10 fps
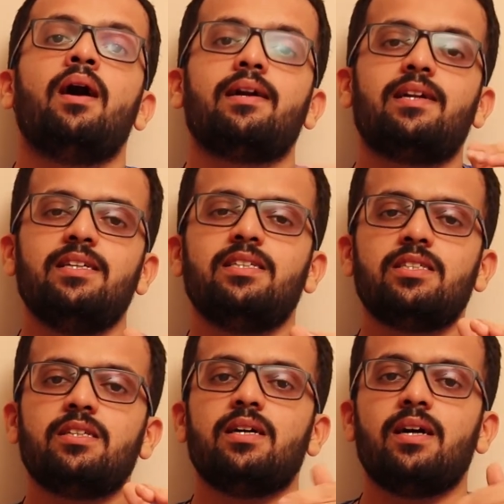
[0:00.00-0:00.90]
At
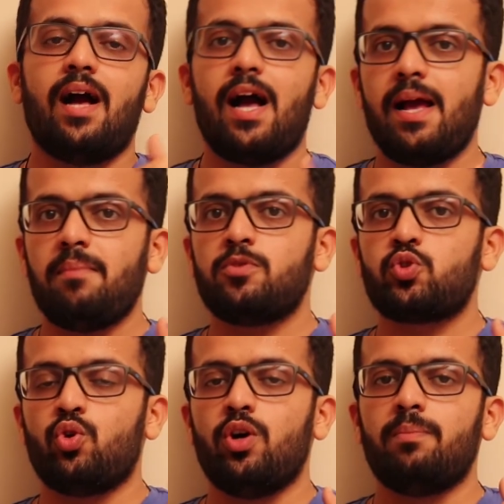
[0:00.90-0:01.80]
least I am
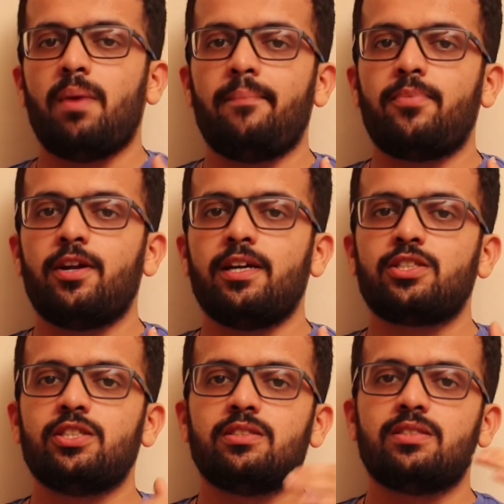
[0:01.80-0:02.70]
sure in my
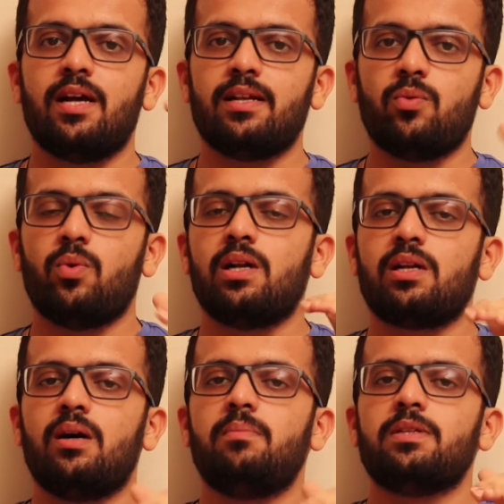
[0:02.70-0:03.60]
predictions that the
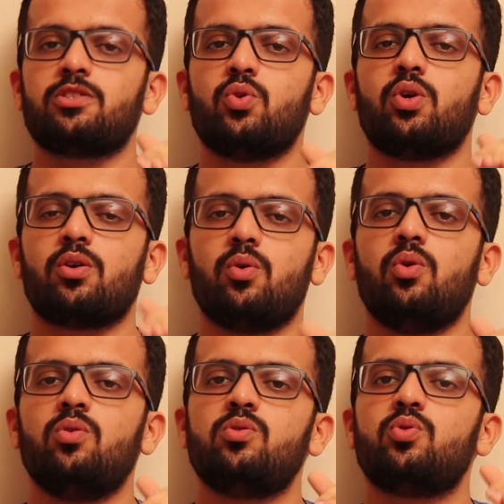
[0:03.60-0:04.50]
World Cup is going to
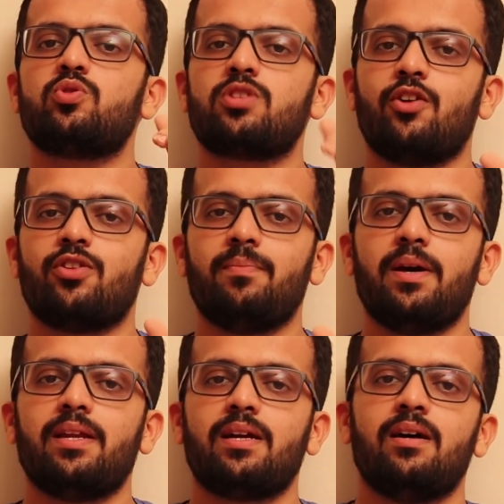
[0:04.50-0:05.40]
go to South
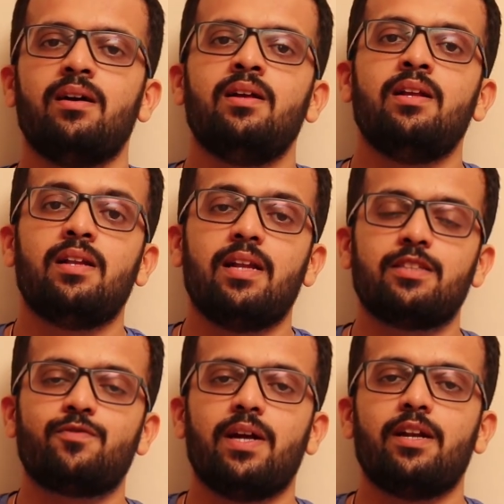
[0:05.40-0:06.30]
America.
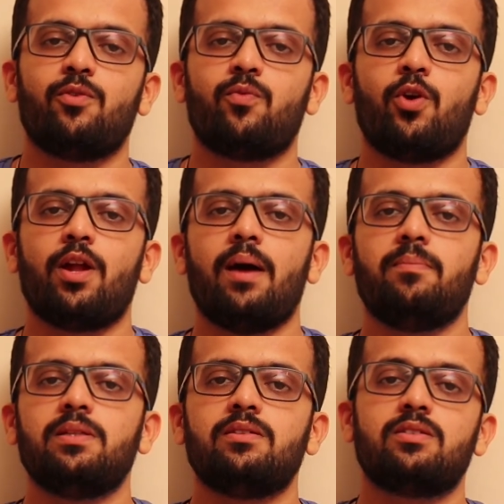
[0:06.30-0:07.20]
Let's find out what
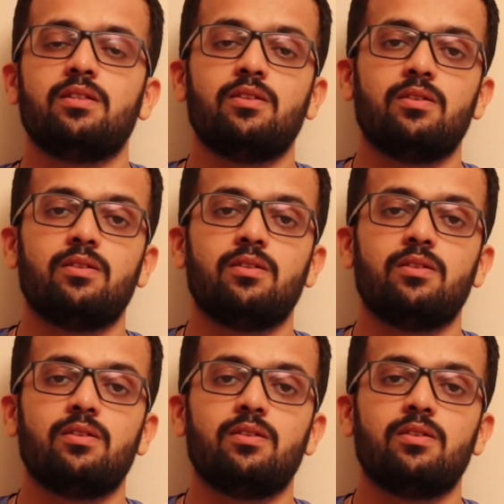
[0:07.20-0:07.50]
happens.